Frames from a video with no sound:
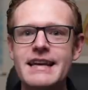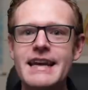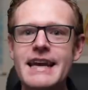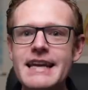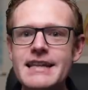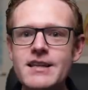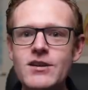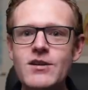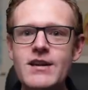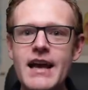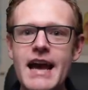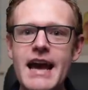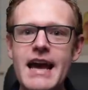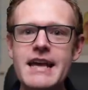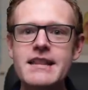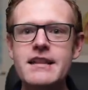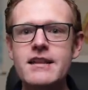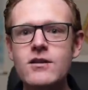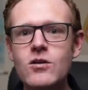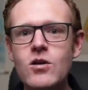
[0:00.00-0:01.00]
In the
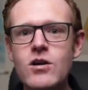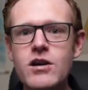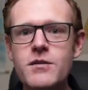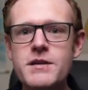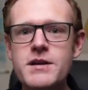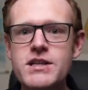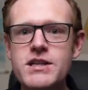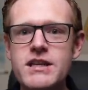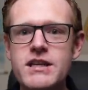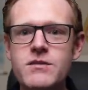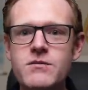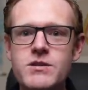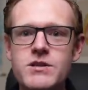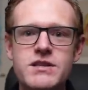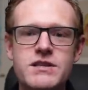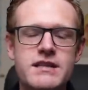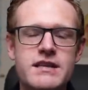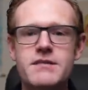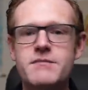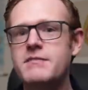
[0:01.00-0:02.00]
UK, the Law Commission, which
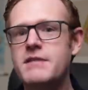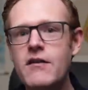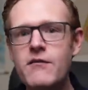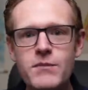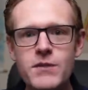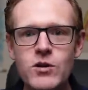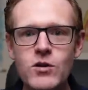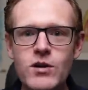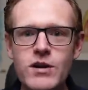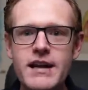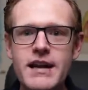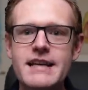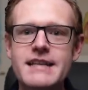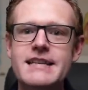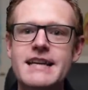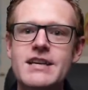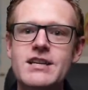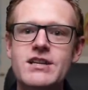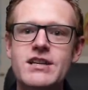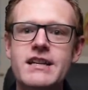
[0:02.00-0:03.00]
is a government
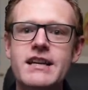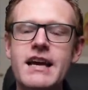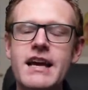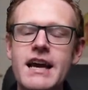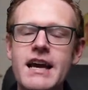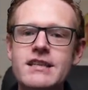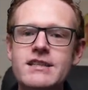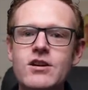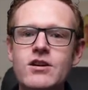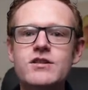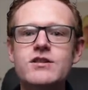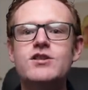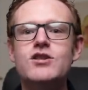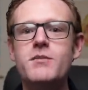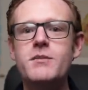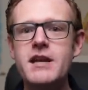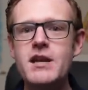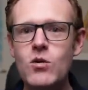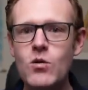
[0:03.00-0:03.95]
organisation, has gotten so many